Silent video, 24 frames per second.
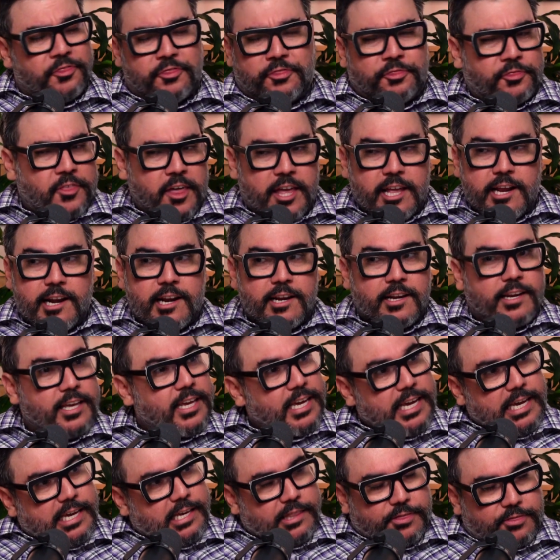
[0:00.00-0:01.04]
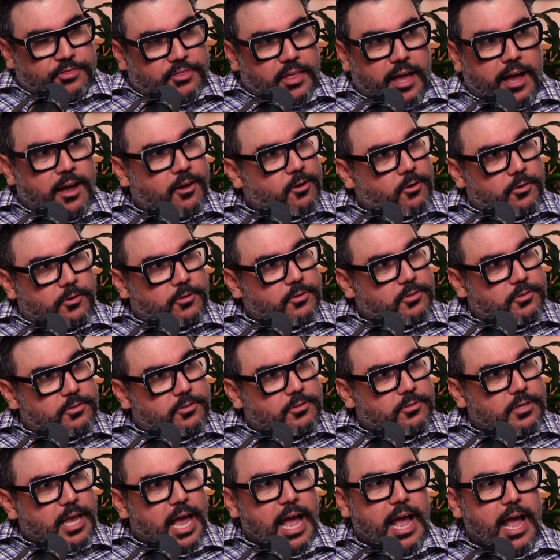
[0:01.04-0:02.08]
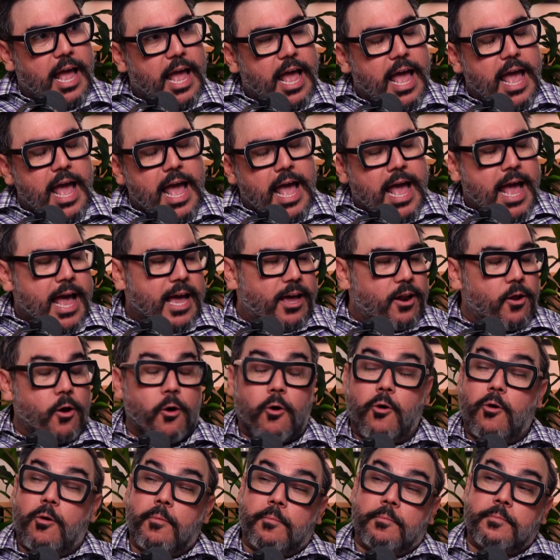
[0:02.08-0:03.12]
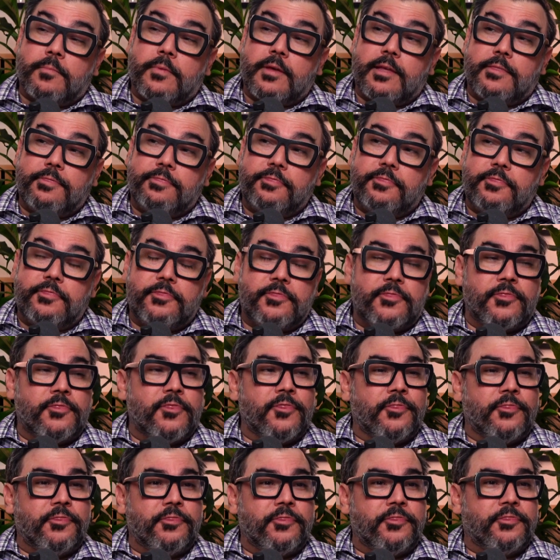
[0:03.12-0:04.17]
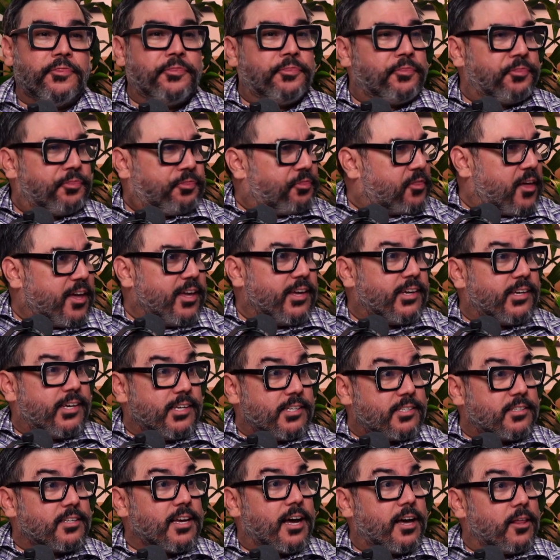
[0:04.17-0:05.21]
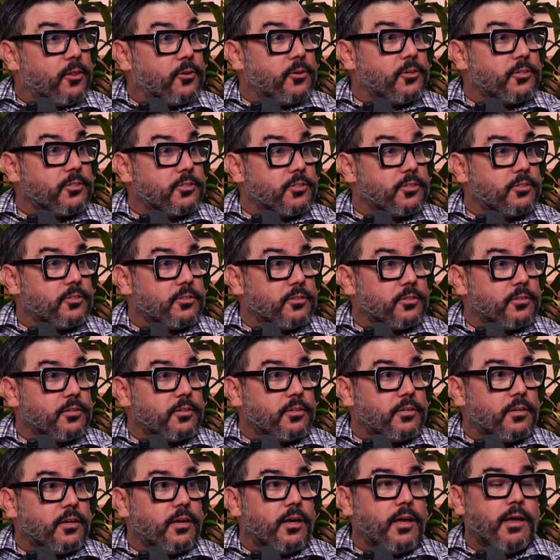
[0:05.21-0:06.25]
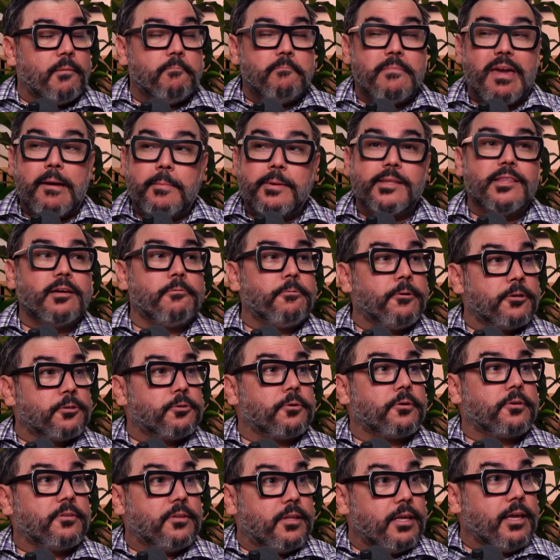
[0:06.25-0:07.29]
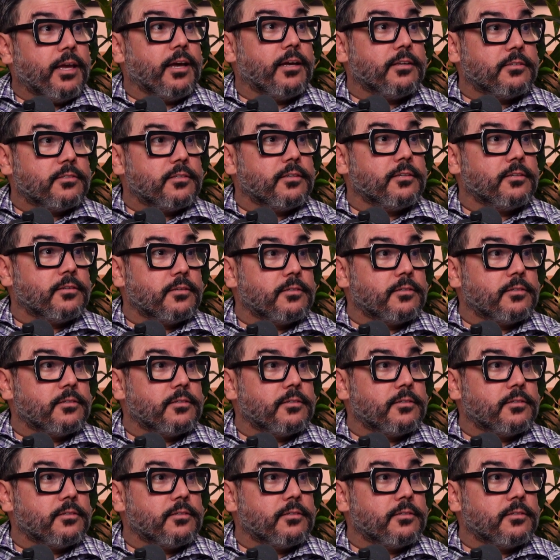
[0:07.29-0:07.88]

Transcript: they didn't eat tacos at home. They eat guisados. Maybe they were tortillas.